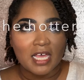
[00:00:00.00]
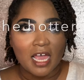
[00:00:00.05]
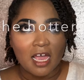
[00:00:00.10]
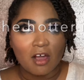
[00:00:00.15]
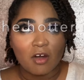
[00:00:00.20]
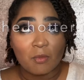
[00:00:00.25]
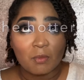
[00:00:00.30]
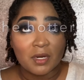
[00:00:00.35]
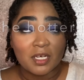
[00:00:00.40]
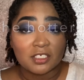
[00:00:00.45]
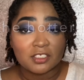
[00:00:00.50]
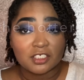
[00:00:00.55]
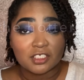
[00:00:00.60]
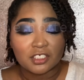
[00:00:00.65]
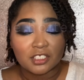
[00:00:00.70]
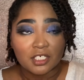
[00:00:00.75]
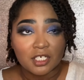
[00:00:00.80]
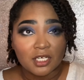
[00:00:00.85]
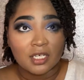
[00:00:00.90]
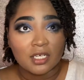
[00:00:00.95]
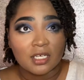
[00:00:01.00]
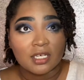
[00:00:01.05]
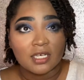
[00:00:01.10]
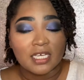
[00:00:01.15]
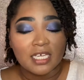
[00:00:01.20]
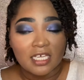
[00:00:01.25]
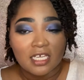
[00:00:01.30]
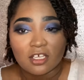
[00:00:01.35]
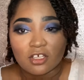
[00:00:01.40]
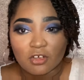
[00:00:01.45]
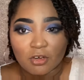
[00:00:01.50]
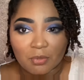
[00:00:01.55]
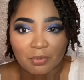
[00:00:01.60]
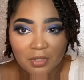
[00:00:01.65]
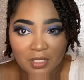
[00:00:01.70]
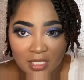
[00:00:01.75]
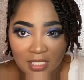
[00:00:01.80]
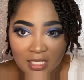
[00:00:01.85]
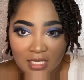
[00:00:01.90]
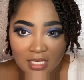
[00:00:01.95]
much heat you're
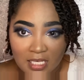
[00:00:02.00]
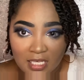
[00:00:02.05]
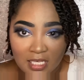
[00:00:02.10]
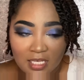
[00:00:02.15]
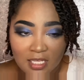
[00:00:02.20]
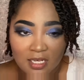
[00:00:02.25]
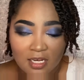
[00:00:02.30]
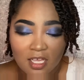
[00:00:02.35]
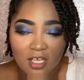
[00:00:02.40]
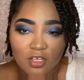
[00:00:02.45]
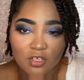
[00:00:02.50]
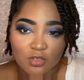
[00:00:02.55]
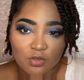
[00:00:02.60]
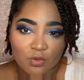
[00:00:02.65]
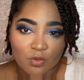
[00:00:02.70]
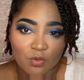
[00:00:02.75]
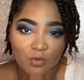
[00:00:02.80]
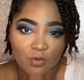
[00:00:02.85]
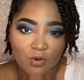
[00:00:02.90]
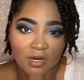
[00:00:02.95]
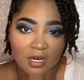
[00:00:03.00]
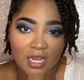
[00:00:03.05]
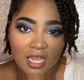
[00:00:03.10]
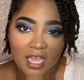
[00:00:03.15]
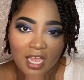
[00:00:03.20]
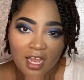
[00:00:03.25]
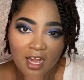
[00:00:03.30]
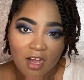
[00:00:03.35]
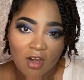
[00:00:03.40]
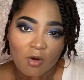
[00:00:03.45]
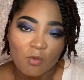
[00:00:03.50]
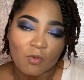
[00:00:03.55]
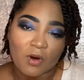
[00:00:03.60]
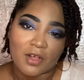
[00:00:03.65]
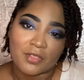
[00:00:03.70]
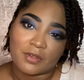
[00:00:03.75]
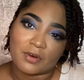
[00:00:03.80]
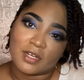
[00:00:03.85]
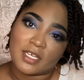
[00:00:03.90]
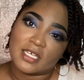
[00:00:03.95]
putting in your hair,
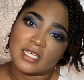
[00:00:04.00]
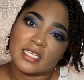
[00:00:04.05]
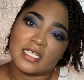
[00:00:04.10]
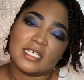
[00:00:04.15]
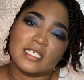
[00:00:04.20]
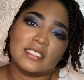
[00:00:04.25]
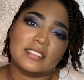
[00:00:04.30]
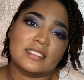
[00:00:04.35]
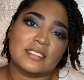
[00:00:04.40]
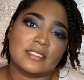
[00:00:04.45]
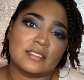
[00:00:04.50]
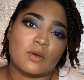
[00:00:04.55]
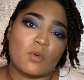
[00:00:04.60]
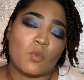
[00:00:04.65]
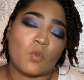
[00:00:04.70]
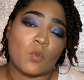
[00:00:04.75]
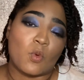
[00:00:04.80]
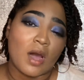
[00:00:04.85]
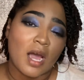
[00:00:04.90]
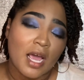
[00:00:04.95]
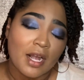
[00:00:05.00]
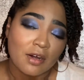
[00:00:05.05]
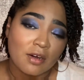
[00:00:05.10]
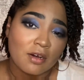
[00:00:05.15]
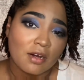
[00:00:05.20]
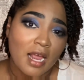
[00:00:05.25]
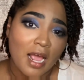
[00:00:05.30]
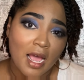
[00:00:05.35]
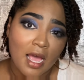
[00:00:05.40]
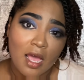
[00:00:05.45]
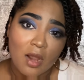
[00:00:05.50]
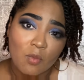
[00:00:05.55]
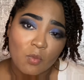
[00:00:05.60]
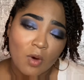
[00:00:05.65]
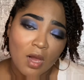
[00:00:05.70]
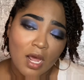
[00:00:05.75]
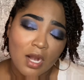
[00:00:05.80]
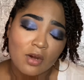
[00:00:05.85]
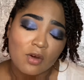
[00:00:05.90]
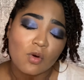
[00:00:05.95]
whether it is water, hot
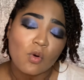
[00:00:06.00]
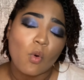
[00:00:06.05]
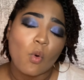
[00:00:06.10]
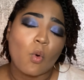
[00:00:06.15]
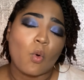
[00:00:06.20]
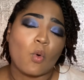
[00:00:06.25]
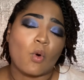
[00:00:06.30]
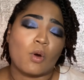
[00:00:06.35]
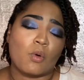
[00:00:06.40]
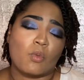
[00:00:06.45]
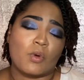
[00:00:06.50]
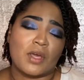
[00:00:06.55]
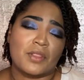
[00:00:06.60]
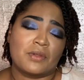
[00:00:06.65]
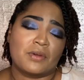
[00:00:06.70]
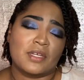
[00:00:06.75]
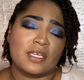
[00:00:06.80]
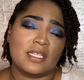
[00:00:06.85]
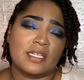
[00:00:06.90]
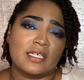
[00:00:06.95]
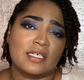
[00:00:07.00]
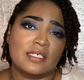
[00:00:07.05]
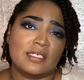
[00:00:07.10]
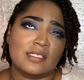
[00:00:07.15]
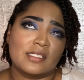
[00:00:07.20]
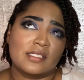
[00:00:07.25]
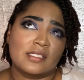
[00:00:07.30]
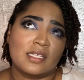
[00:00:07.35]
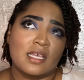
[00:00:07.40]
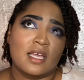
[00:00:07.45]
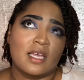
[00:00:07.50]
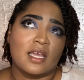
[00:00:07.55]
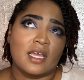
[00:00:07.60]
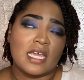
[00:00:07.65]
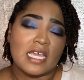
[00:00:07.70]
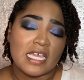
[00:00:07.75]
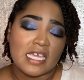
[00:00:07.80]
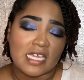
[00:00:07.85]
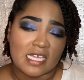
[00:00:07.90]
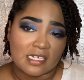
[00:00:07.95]
water, or whether it is
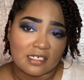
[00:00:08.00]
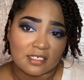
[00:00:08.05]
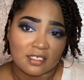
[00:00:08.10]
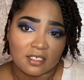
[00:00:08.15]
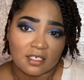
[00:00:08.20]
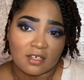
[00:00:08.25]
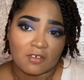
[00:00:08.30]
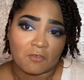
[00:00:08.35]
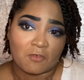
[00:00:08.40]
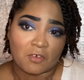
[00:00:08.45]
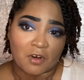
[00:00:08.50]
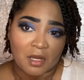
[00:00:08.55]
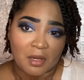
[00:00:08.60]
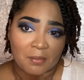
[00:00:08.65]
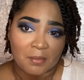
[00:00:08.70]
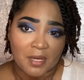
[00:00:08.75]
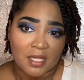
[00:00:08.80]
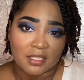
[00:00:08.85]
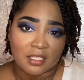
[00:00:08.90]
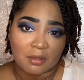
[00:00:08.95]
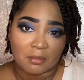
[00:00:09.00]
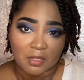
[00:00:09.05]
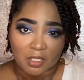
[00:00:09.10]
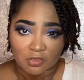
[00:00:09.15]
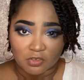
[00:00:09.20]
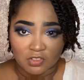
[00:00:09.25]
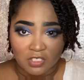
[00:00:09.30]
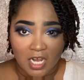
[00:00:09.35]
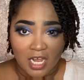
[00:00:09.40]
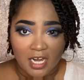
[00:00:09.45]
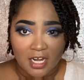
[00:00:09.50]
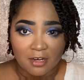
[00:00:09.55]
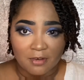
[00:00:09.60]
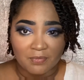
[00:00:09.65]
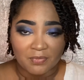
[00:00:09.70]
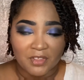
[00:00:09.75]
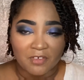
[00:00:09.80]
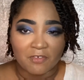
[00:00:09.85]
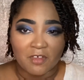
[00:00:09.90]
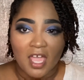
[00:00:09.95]
heat from the blow dryer.
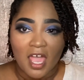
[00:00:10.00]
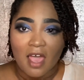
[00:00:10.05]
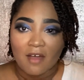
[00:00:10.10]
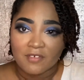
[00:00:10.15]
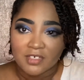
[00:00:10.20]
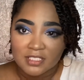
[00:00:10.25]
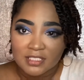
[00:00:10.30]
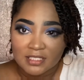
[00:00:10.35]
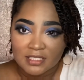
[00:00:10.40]
If you have a